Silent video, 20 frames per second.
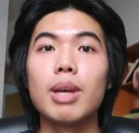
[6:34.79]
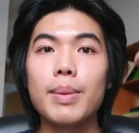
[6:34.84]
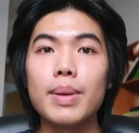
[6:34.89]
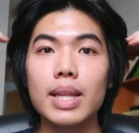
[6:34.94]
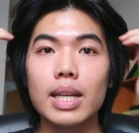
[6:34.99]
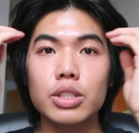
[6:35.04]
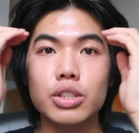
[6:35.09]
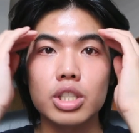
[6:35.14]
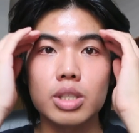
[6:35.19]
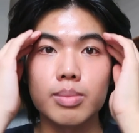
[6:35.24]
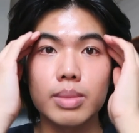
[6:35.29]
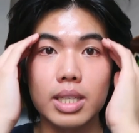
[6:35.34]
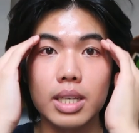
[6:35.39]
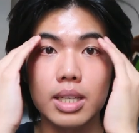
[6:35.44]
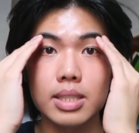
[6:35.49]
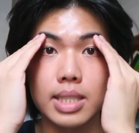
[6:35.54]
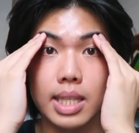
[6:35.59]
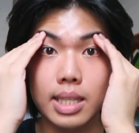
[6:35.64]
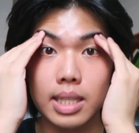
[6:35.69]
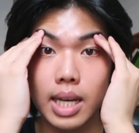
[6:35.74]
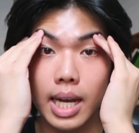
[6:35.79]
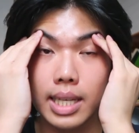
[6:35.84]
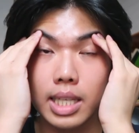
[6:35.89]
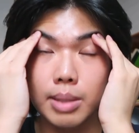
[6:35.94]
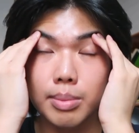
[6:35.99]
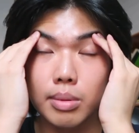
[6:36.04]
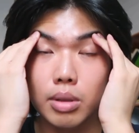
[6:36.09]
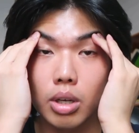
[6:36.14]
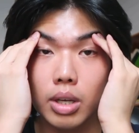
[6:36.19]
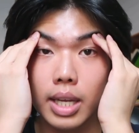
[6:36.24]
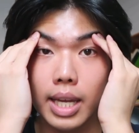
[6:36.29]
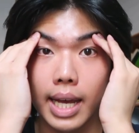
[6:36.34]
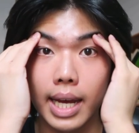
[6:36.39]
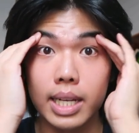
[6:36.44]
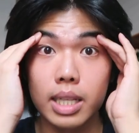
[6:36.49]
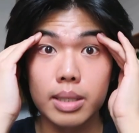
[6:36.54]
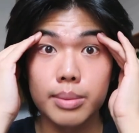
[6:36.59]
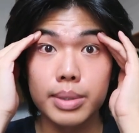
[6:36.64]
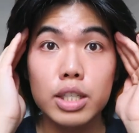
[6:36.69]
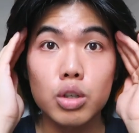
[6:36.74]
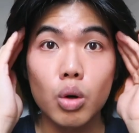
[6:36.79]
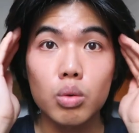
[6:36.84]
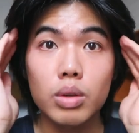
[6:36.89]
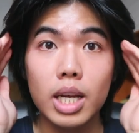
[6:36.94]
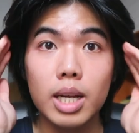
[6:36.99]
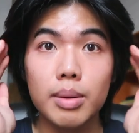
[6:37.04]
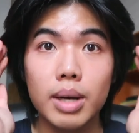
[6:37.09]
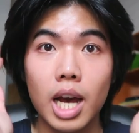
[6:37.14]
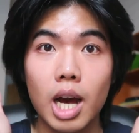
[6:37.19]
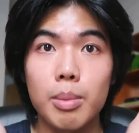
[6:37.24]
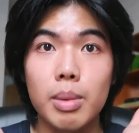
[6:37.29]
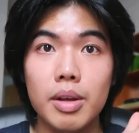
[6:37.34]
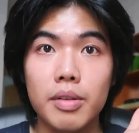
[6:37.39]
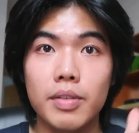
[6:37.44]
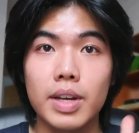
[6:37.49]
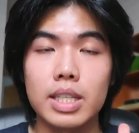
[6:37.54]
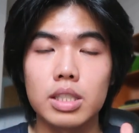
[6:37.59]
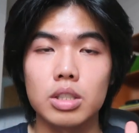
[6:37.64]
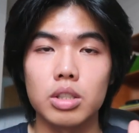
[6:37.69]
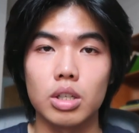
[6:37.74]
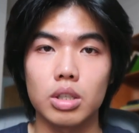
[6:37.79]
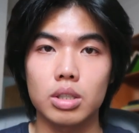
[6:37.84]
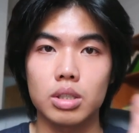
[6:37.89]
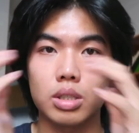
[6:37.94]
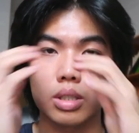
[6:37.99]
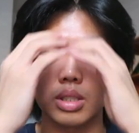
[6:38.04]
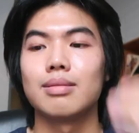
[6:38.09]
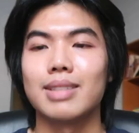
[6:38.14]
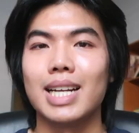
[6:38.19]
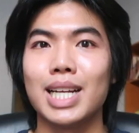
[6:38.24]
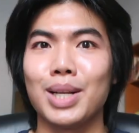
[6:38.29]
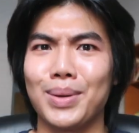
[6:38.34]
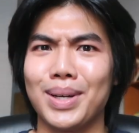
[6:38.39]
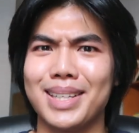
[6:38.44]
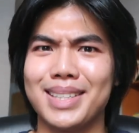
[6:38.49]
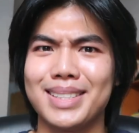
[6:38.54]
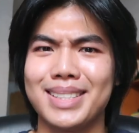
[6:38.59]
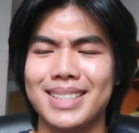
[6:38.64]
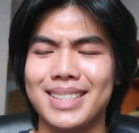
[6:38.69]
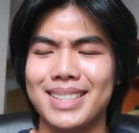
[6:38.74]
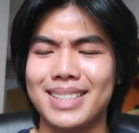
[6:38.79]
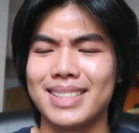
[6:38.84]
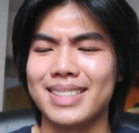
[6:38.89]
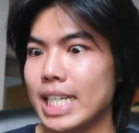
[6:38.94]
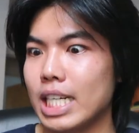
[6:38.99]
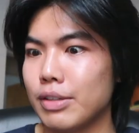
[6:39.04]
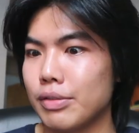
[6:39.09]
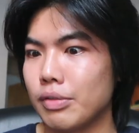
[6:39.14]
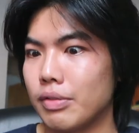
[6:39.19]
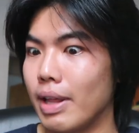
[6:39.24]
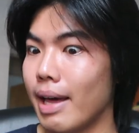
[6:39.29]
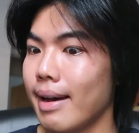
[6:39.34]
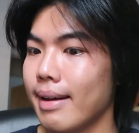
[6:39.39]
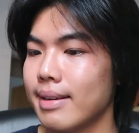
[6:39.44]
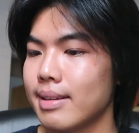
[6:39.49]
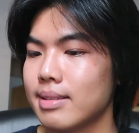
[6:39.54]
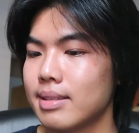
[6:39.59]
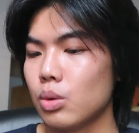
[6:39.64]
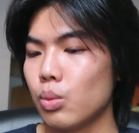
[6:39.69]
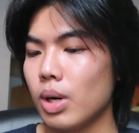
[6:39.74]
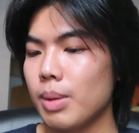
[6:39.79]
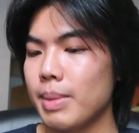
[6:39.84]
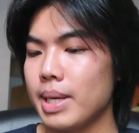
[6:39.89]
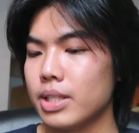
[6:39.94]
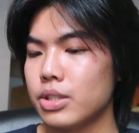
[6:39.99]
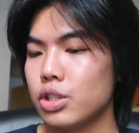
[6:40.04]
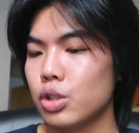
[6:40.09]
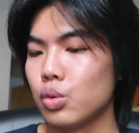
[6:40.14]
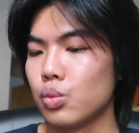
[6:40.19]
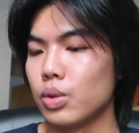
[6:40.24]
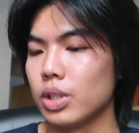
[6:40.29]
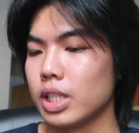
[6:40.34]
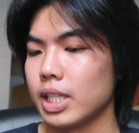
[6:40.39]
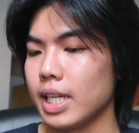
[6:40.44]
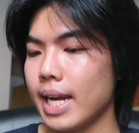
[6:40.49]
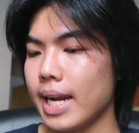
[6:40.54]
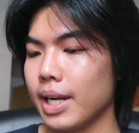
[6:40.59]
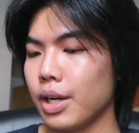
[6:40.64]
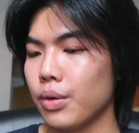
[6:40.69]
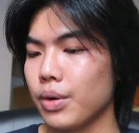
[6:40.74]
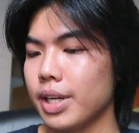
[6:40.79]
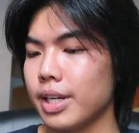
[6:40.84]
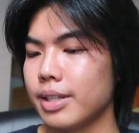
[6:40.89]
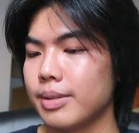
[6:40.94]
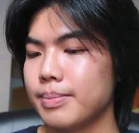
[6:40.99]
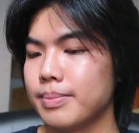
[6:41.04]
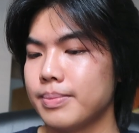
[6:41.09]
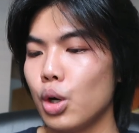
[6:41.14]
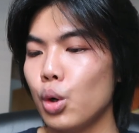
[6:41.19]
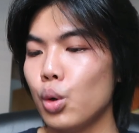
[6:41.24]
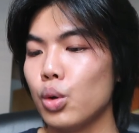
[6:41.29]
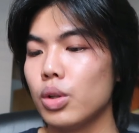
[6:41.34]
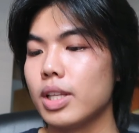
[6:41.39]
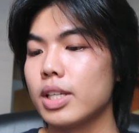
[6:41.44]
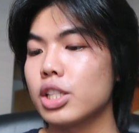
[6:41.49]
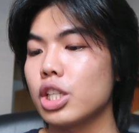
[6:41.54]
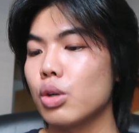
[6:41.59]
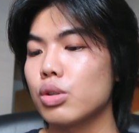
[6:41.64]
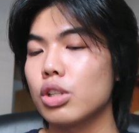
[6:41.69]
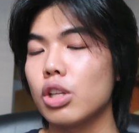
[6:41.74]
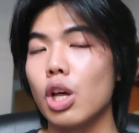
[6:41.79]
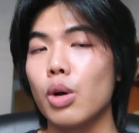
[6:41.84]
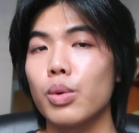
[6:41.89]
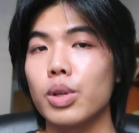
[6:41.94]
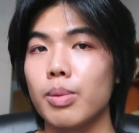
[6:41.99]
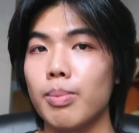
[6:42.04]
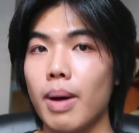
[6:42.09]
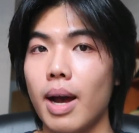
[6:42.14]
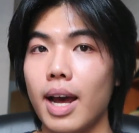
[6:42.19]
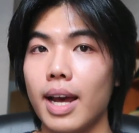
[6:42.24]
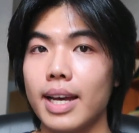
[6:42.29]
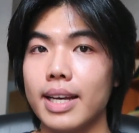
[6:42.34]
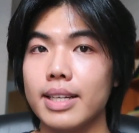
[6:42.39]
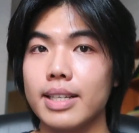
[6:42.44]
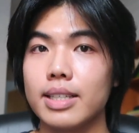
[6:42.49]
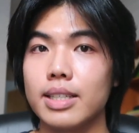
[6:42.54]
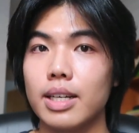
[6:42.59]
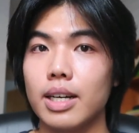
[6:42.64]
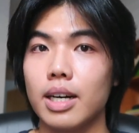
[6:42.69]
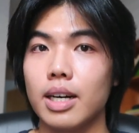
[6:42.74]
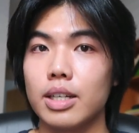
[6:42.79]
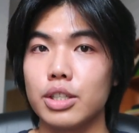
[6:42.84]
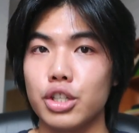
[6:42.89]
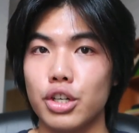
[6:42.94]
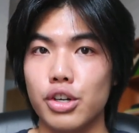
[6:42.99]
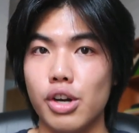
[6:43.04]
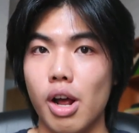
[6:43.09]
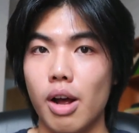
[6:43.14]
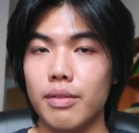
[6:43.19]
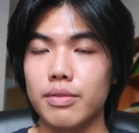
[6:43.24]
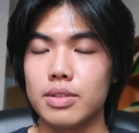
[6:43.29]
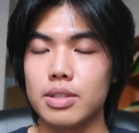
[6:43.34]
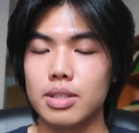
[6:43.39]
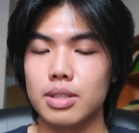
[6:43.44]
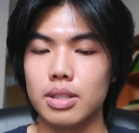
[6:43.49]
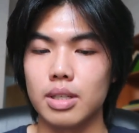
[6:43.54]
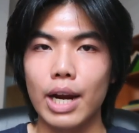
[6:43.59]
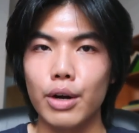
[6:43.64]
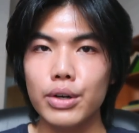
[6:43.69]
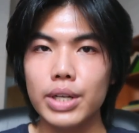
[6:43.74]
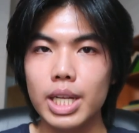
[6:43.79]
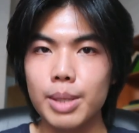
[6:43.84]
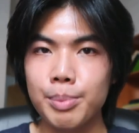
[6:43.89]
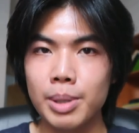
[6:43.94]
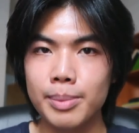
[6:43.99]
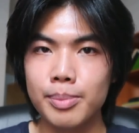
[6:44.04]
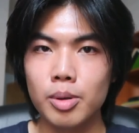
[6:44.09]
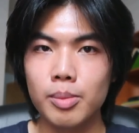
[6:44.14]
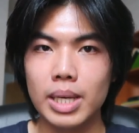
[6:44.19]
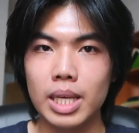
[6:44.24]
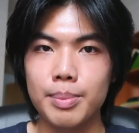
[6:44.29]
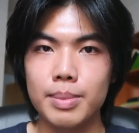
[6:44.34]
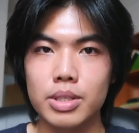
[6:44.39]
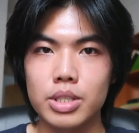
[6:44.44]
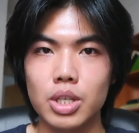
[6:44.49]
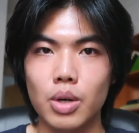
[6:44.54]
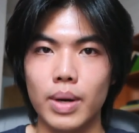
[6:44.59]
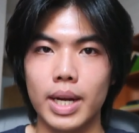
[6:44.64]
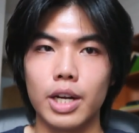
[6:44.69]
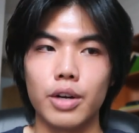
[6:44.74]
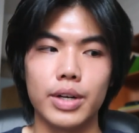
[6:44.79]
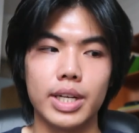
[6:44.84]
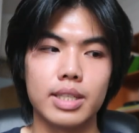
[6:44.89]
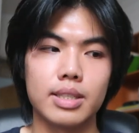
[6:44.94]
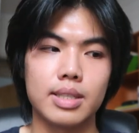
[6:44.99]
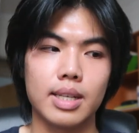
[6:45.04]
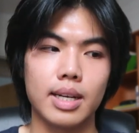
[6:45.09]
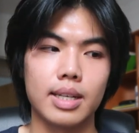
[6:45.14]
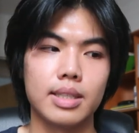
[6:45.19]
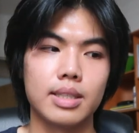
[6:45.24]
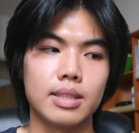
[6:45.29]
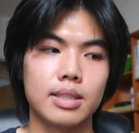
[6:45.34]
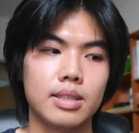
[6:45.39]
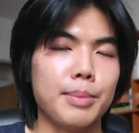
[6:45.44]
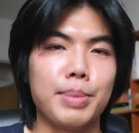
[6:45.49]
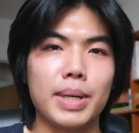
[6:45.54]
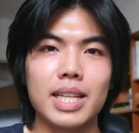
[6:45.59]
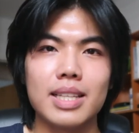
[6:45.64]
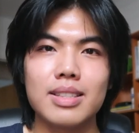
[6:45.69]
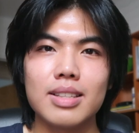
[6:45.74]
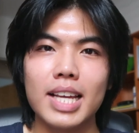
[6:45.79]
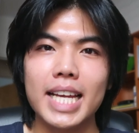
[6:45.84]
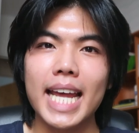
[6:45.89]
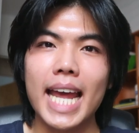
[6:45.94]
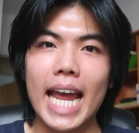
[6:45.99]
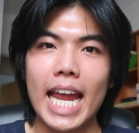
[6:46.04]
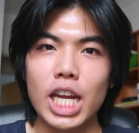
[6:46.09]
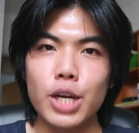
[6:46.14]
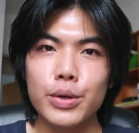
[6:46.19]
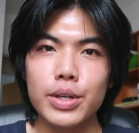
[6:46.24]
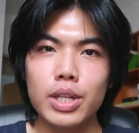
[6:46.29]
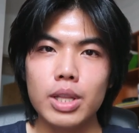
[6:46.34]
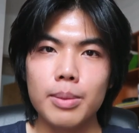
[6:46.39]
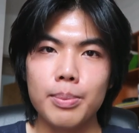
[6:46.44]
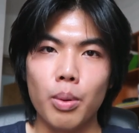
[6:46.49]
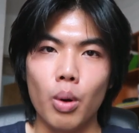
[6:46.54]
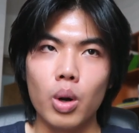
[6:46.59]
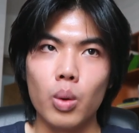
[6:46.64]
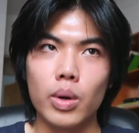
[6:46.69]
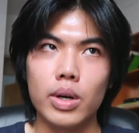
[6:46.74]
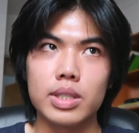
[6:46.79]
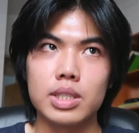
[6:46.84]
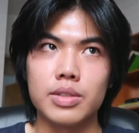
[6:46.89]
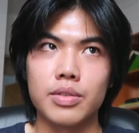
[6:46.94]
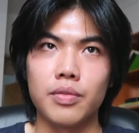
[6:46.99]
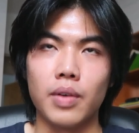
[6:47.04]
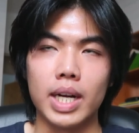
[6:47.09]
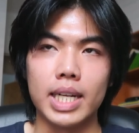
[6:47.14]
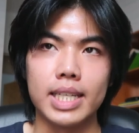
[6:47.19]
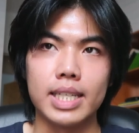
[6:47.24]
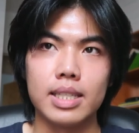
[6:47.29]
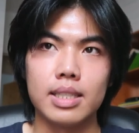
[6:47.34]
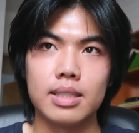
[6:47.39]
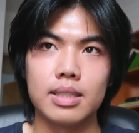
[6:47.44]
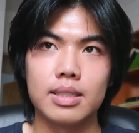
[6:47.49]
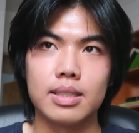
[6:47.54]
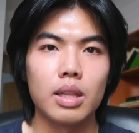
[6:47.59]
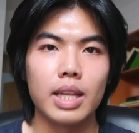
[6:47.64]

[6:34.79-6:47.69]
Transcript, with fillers: Maybe that's just me because like I keep looking at it. I don't like how my face looks. Anyways, enough of that. What makes you really angry? Ooh, this goes along with my uh, turnoffs. Arrogant people make me so angry inside. But it's like angry to the point where it's funny.